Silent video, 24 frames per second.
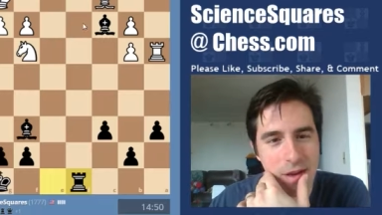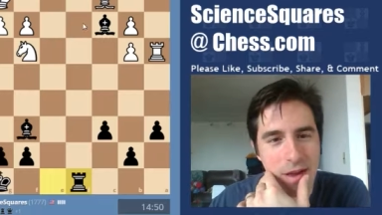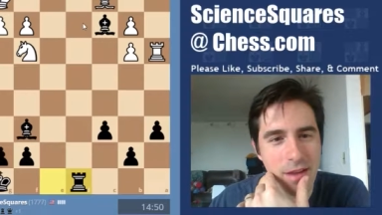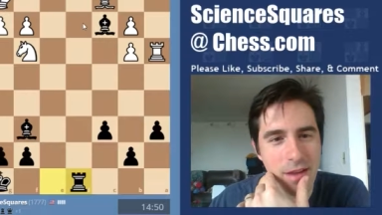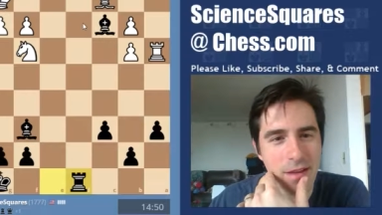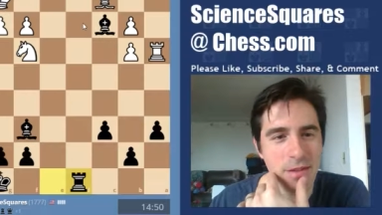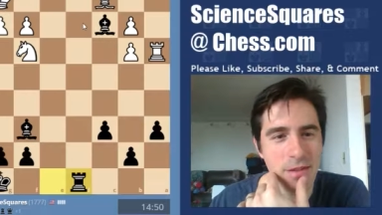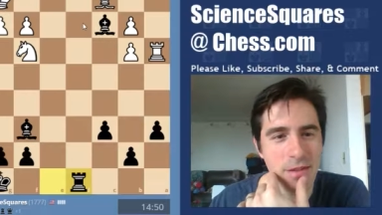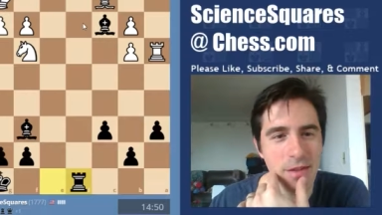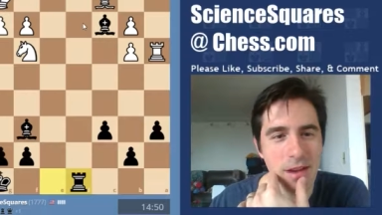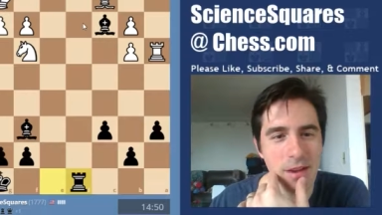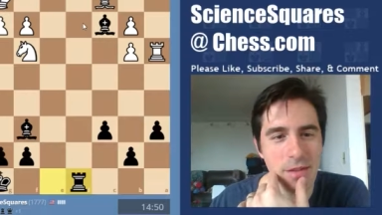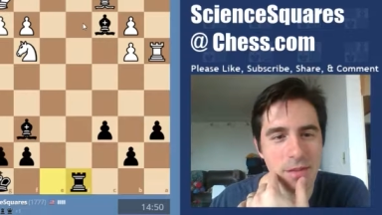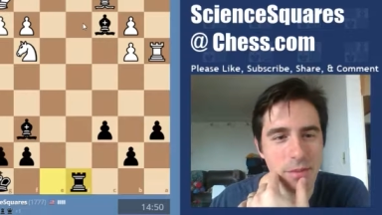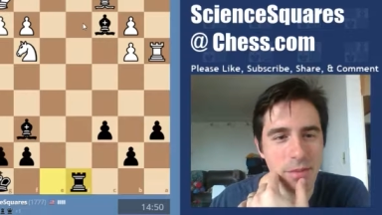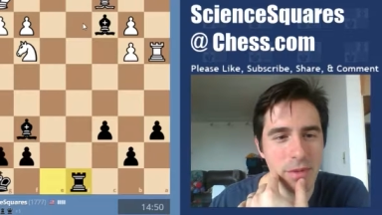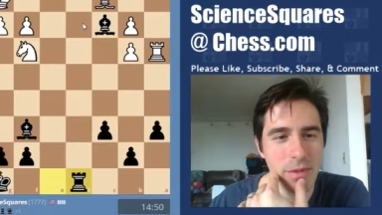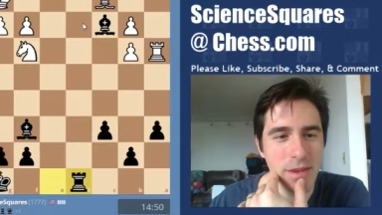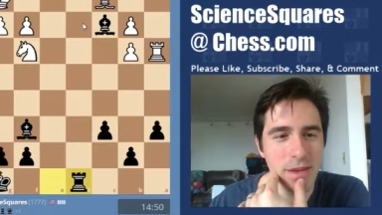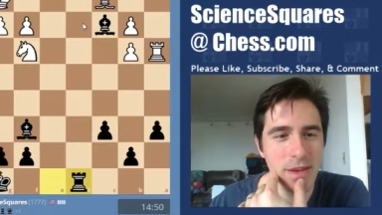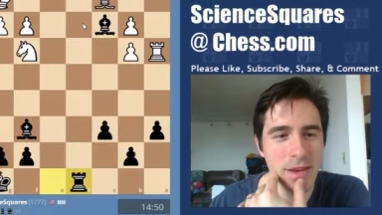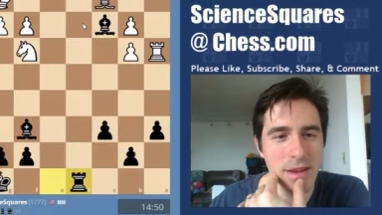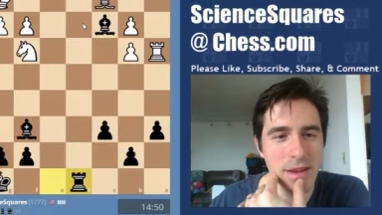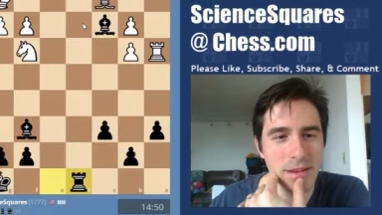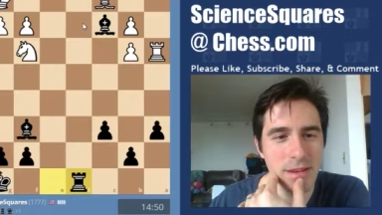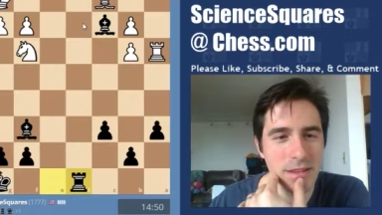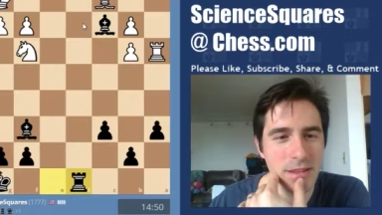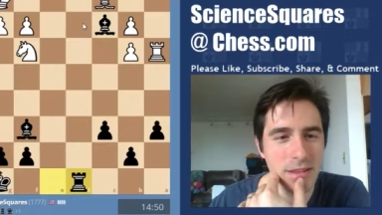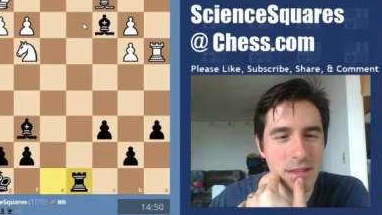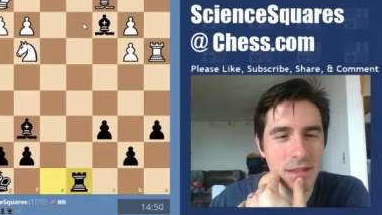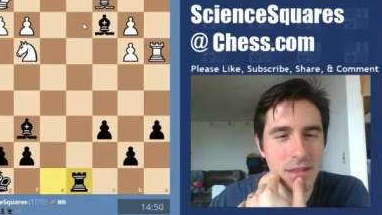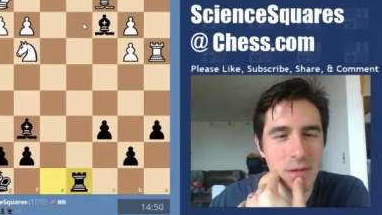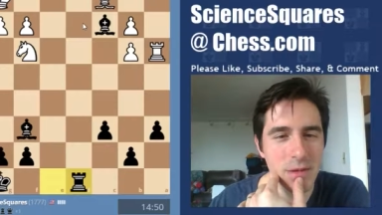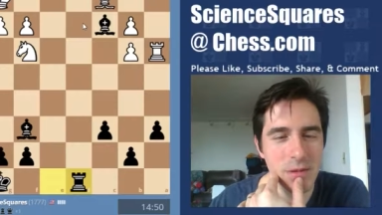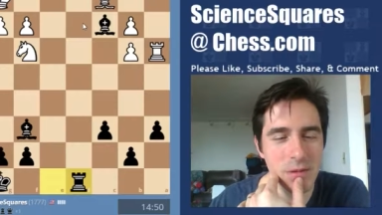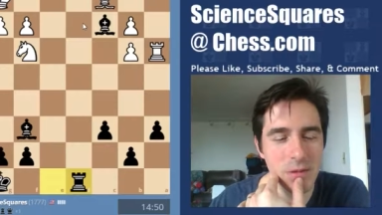He's gonna have to play knight
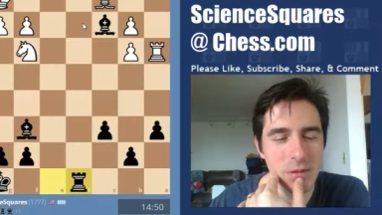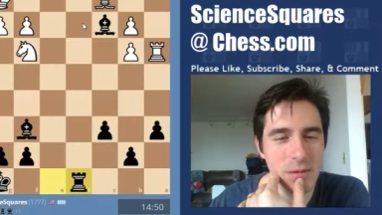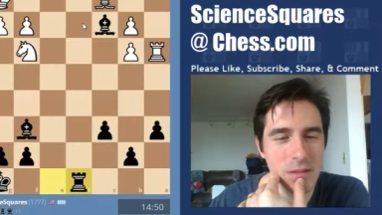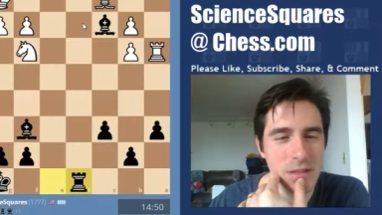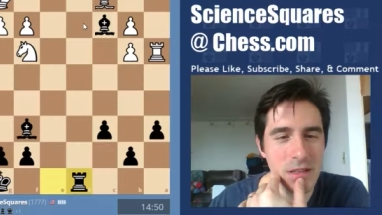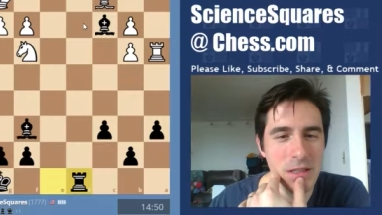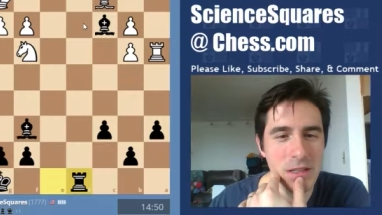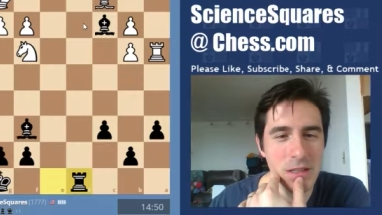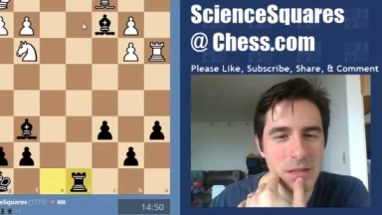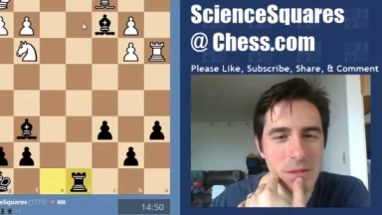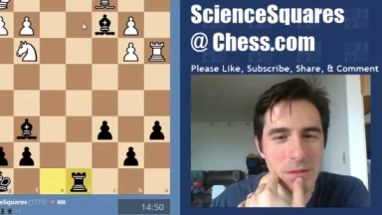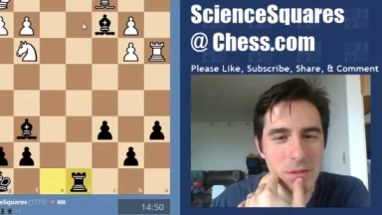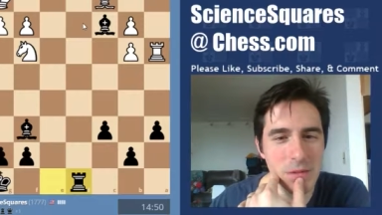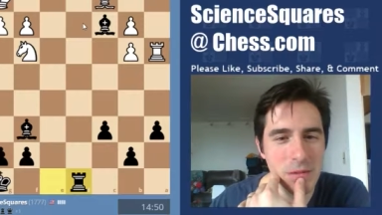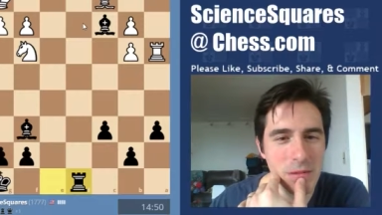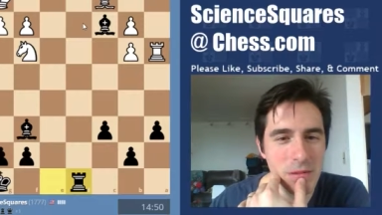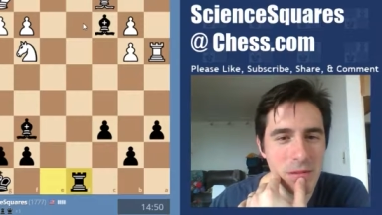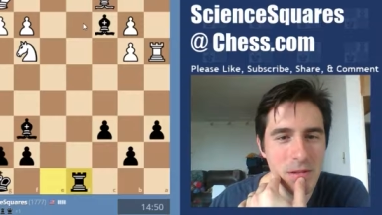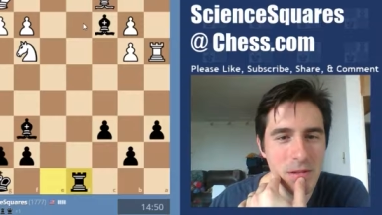to d2.